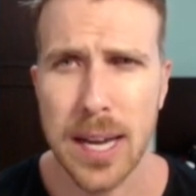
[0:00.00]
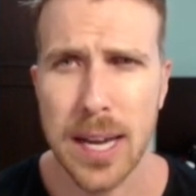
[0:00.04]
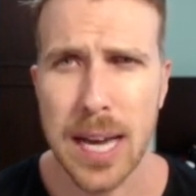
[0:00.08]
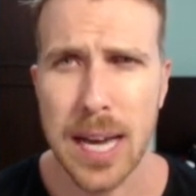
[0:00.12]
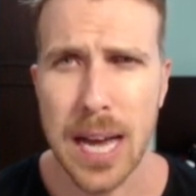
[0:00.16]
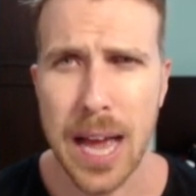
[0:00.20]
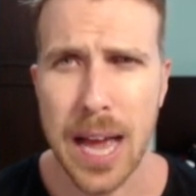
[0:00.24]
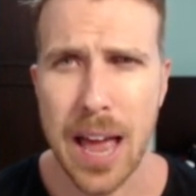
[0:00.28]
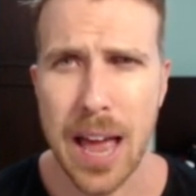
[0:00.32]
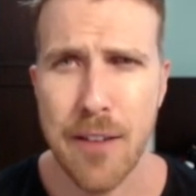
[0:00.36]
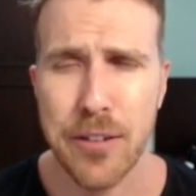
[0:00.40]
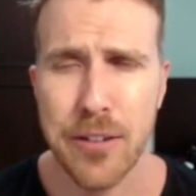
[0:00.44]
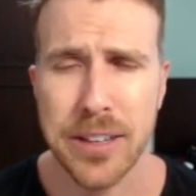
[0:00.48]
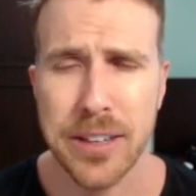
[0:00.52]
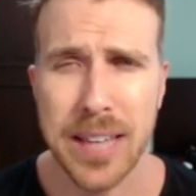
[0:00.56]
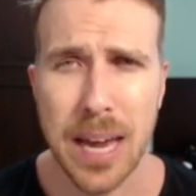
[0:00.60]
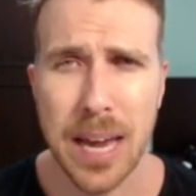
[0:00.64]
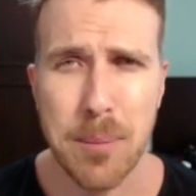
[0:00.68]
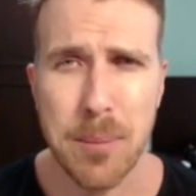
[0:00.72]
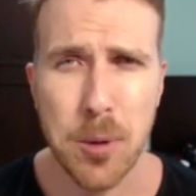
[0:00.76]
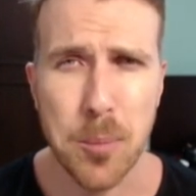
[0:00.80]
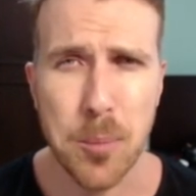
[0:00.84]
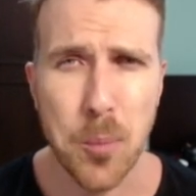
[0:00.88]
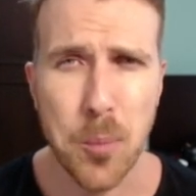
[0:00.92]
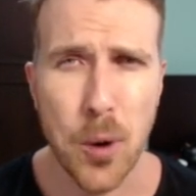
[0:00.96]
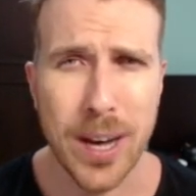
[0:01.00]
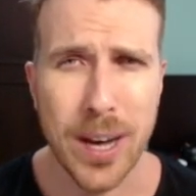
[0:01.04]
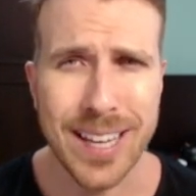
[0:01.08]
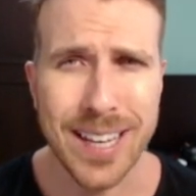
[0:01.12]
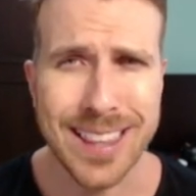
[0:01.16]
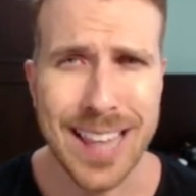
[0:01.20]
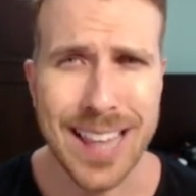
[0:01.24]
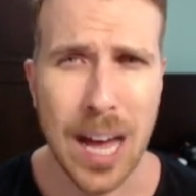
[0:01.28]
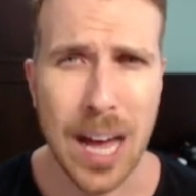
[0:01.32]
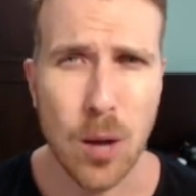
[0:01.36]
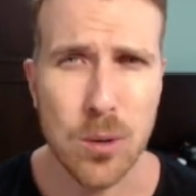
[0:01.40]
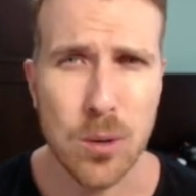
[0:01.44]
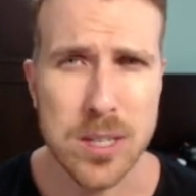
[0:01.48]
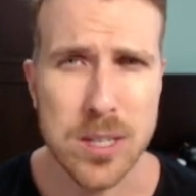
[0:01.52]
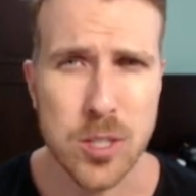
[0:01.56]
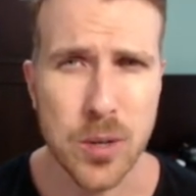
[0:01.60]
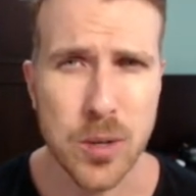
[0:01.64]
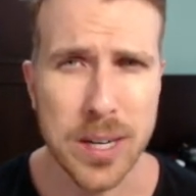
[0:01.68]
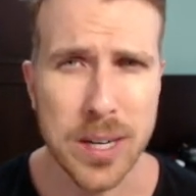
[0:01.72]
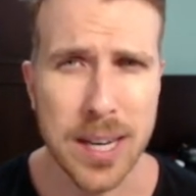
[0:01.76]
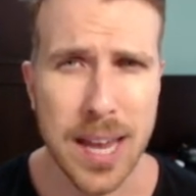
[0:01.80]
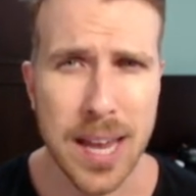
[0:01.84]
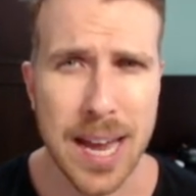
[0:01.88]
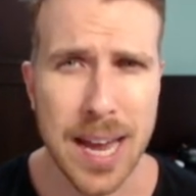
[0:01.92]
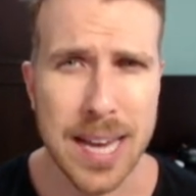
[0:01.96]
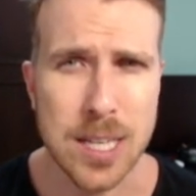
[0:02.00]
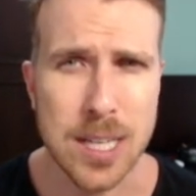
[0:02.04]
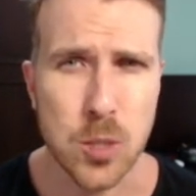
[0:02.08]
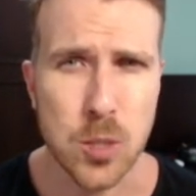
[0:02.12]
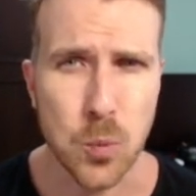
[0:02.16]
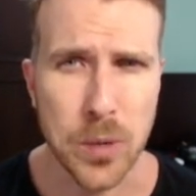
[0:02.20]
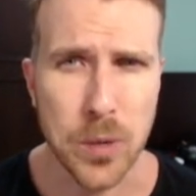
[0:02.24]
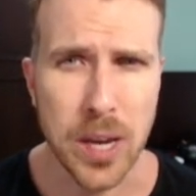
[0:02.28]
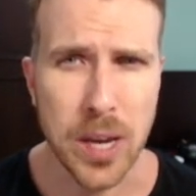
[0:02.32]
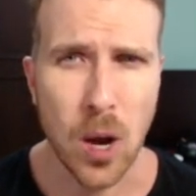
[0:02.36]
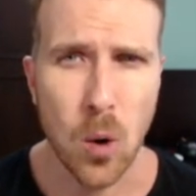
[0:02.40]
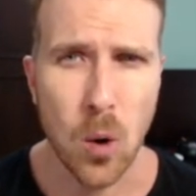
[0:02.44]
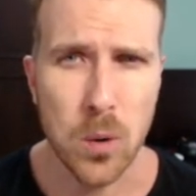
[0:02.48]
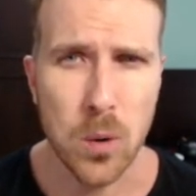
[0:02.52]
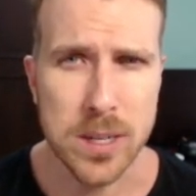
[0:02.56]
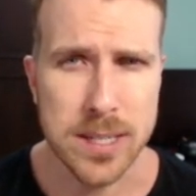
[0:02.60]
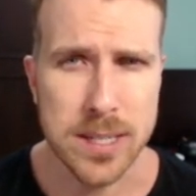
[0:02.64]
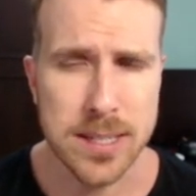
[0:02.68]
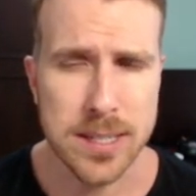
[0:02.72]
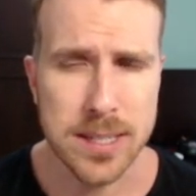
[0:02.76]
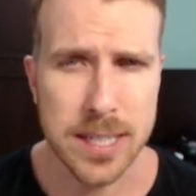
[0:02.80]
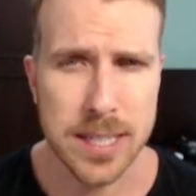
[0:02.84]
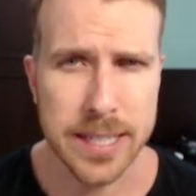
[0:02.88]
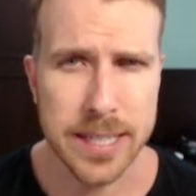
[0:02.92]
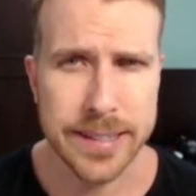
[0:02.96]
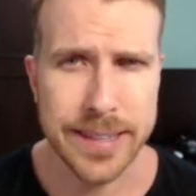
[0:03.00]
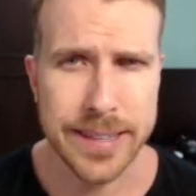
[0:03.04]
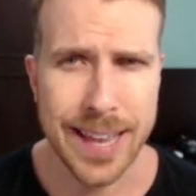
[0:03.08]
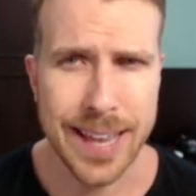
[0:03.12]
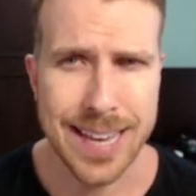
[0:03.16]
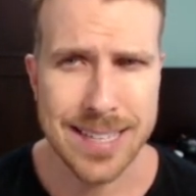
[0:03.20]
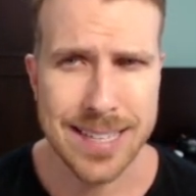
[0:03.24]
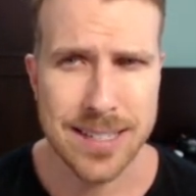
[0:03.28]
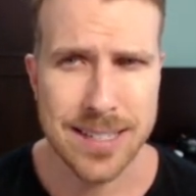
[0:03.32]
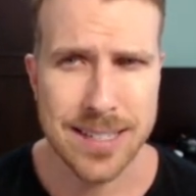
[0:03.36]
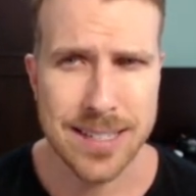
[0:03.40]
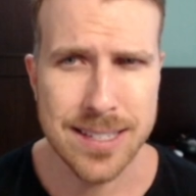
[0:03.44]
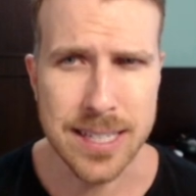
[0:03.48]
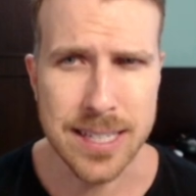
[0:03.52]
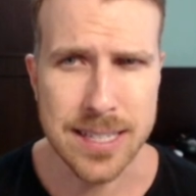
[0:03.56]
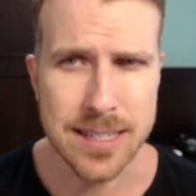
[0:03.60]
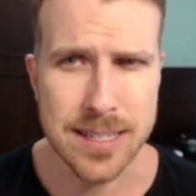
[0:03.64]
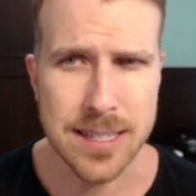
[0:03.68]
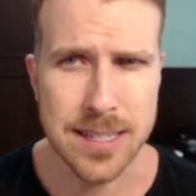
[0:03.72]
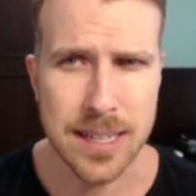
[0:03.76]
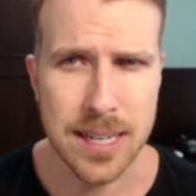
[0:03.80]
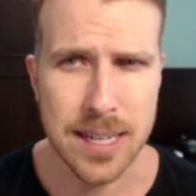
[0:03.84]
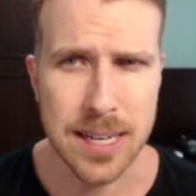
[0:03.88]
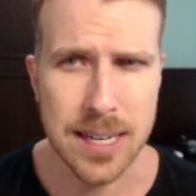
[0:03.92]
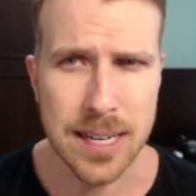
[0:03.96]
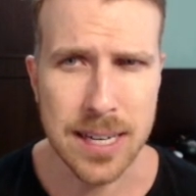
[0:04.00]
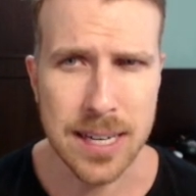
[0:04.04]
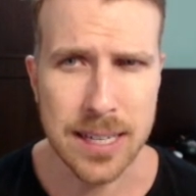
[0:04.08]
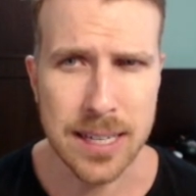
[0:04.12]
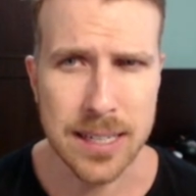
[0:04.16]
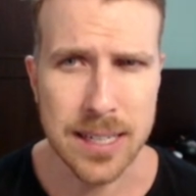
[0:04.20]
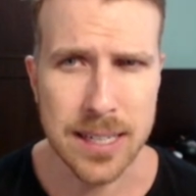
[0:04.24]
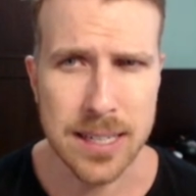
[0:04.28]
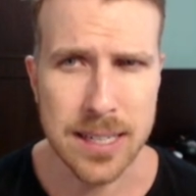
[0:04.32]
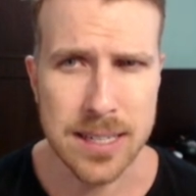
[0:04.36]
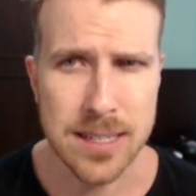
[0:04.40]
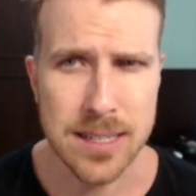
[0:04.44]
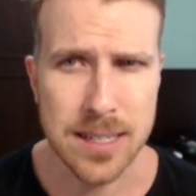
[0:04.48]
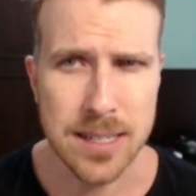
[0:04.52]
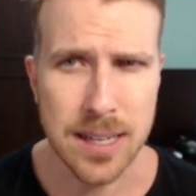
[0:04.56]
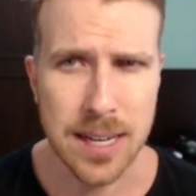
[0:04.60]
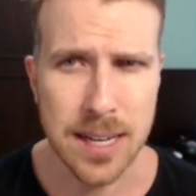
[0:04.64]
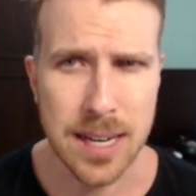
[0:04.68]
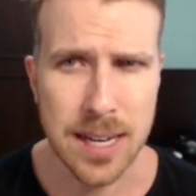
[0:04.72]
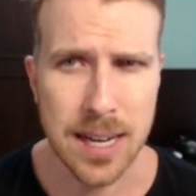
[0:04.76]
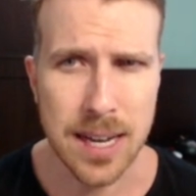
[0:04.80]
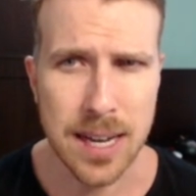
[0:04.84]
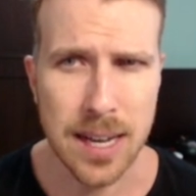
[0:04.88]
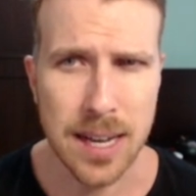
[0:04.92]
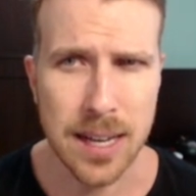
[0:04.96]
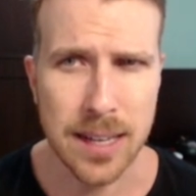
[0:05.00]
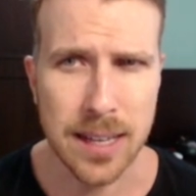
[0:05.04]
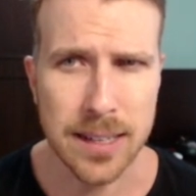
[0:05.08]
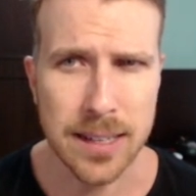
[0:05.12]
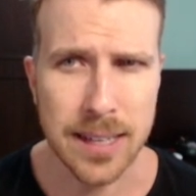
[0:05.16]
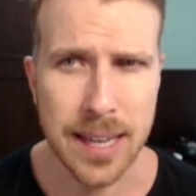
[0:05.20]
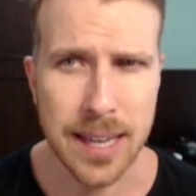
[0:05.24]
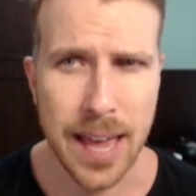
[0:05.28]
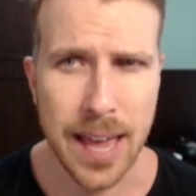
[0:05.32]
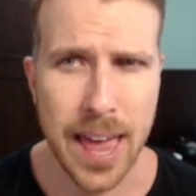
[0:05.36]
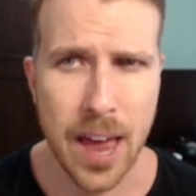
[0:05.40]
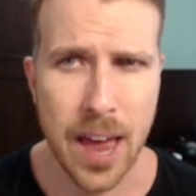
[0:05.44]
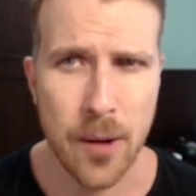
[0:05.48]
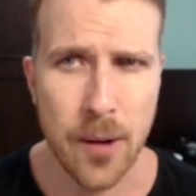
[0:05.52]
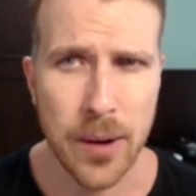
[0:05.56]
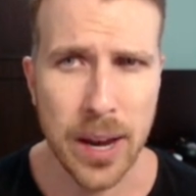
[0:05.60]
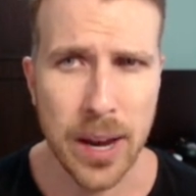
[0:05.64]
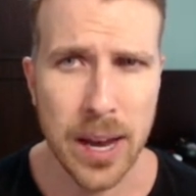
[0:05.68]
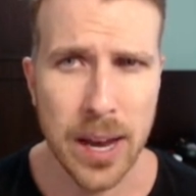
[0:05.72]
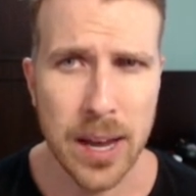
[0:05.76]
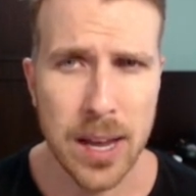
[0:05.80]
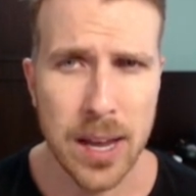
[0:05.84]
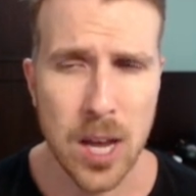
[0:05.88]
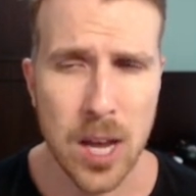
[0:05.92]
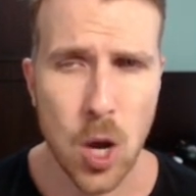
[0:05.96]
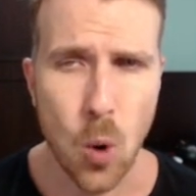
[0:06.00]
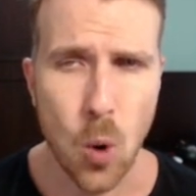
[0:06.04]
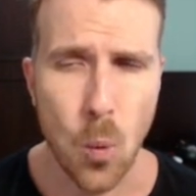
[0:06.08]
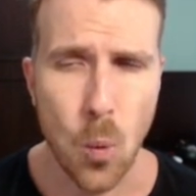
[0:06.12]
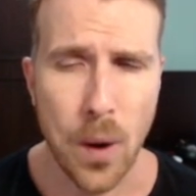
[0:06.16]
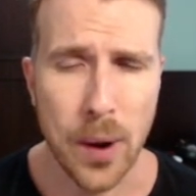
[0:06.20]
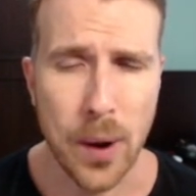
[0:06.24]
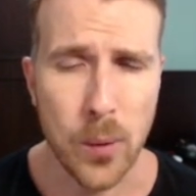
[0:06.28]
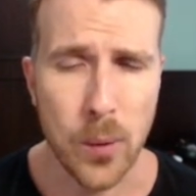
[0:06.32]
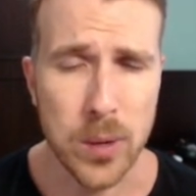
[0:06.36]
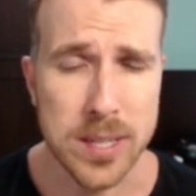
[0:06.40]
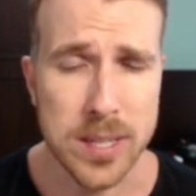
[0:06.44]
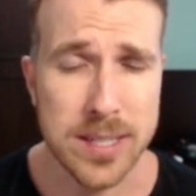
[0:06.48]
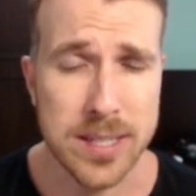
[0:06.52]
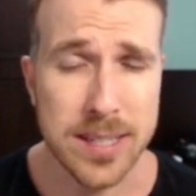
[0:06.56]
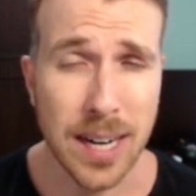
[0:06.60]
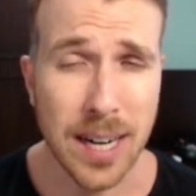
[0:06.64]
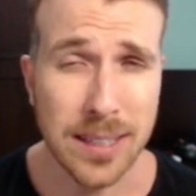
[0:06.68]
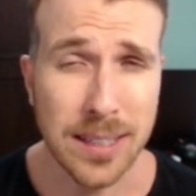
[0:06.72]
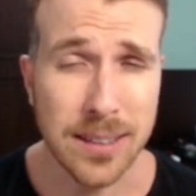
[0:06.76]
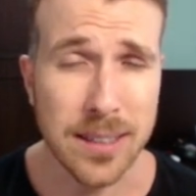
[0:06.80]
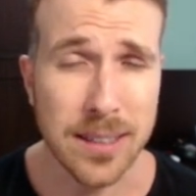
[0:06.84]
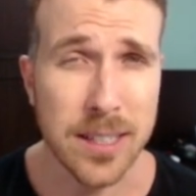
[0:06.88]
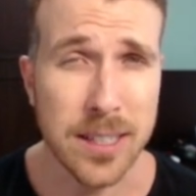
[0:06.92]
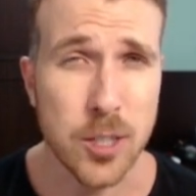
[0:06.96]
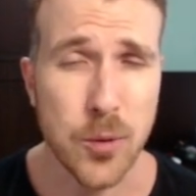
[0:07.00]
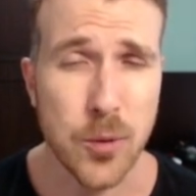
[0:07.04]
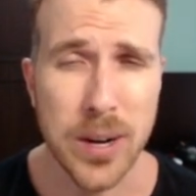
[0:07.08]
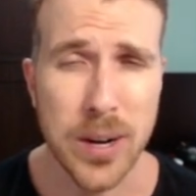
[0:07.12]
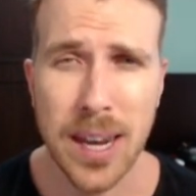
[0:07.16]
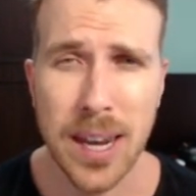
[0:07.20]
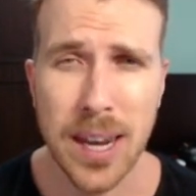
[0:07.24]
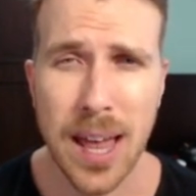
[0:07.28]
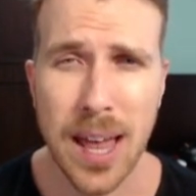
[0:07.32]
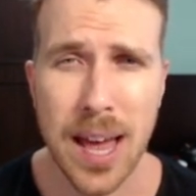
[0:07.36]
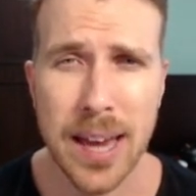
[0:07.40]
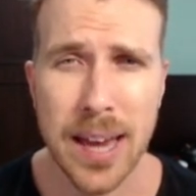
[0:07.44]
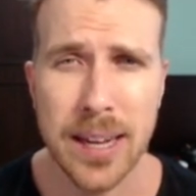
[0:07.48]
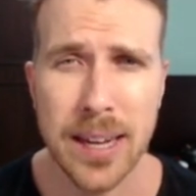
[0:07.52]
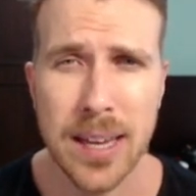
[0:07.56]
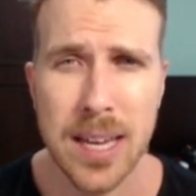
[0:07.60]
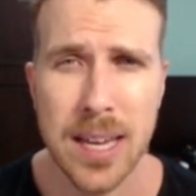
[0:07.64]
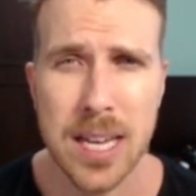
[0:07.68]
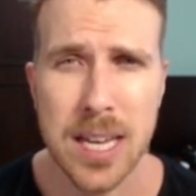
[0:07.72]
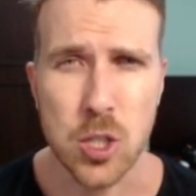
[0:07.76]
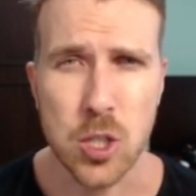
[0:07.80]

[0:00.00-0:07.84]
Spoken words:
Every time we break down the trend lines, we always test the area where we started the trend line.